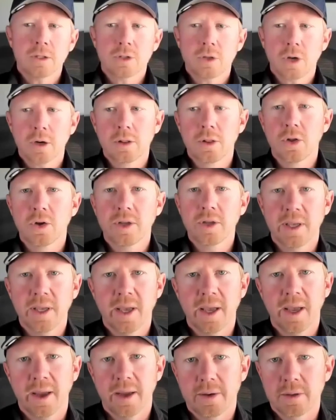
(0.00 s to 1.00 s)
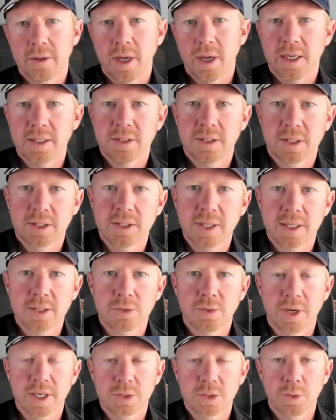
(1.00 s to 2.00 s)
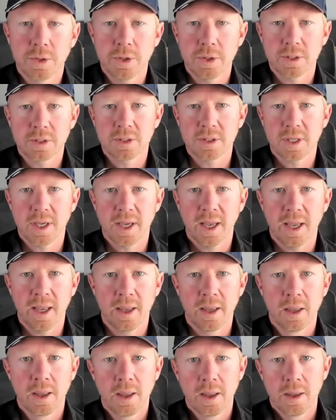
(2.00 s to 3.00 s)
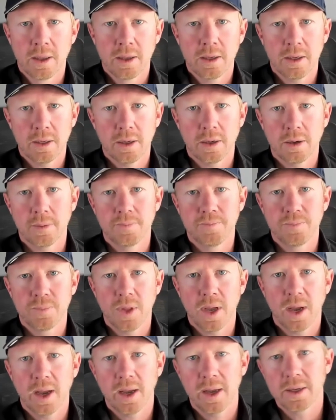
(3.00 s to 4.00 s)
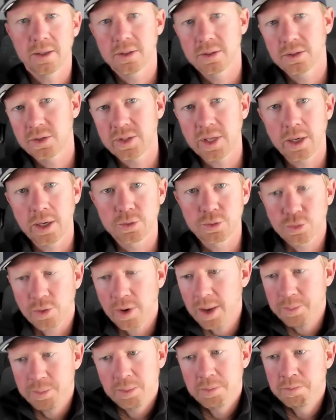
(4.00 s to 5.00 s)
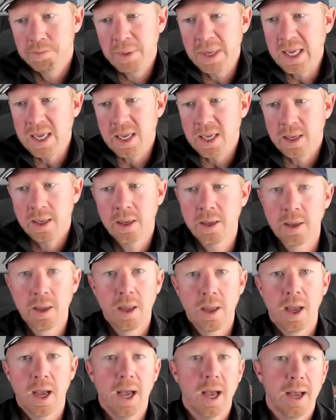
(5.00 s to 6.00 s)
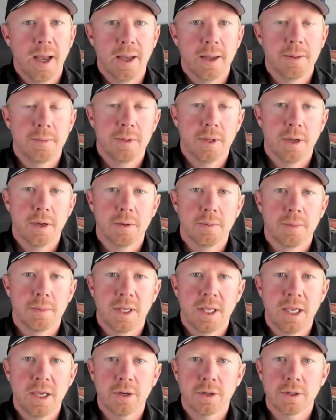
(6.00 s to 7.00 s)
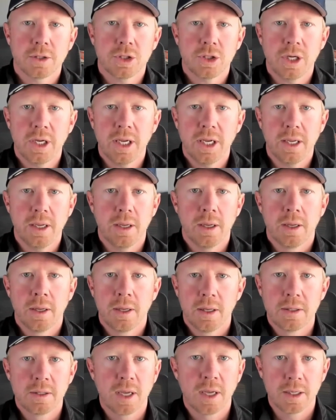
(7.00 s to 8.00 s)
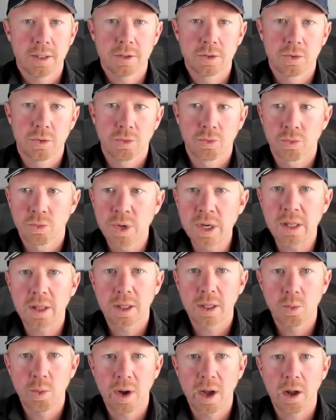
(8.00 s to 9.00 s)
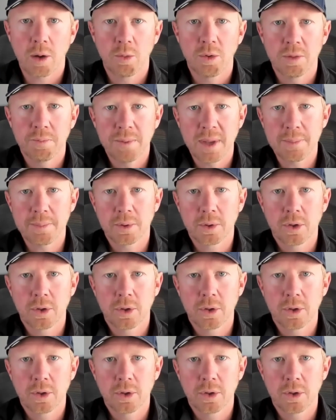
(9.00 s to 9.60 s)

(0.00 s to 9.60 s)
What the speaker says: start looking at success rates where you can say, sales rep B, he or she does really well with people